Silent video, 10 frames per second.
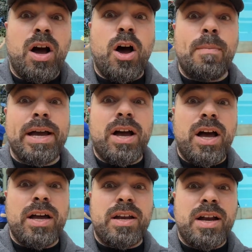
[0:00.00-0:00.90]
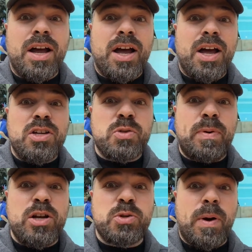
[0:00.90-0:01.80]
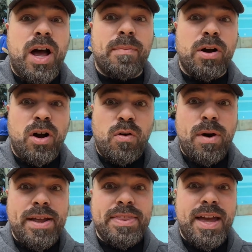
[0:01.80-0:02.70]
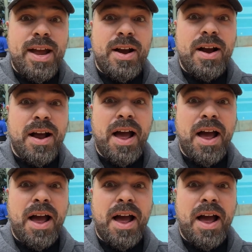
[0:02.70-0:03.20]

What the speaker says: Oh my God. SpongeBob. Right there.